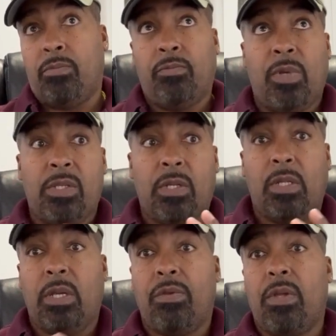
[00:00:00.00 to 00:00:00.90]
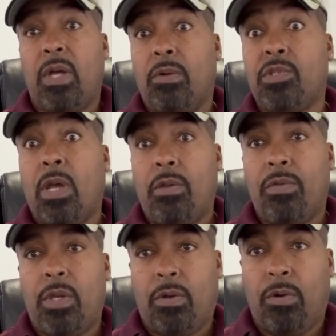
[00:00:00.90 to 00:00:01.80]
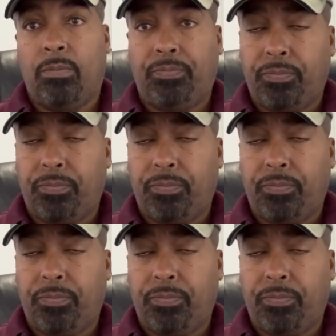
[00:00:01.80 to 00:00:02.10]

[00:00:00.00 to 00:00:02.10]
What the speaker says: basically an outside thinker,